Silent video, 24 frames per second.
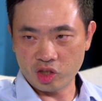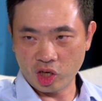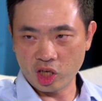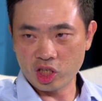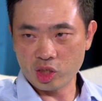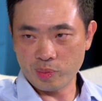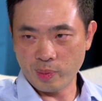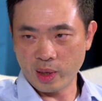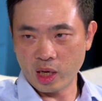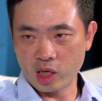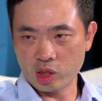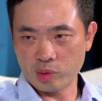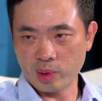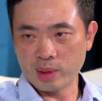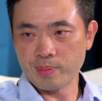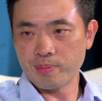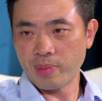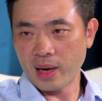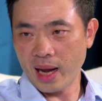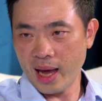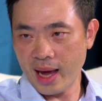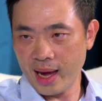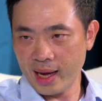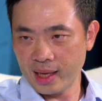change
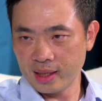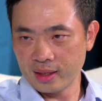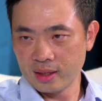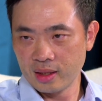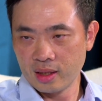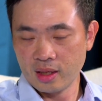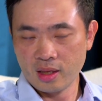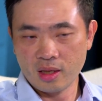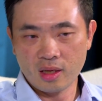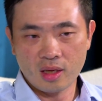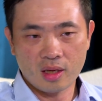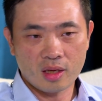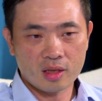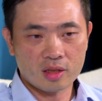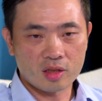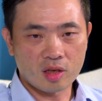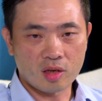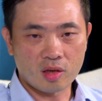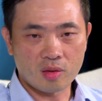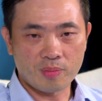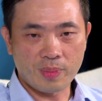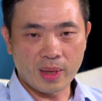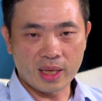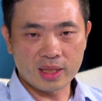management plan. Mm-hmm.
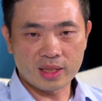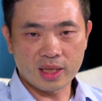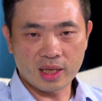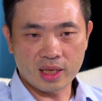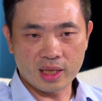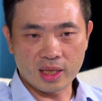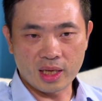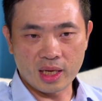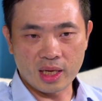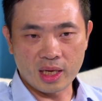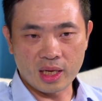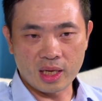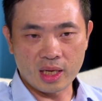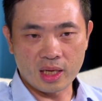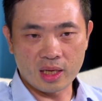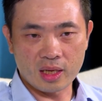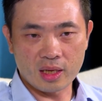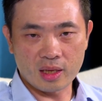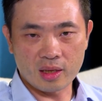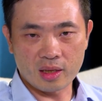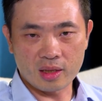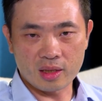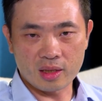So basically,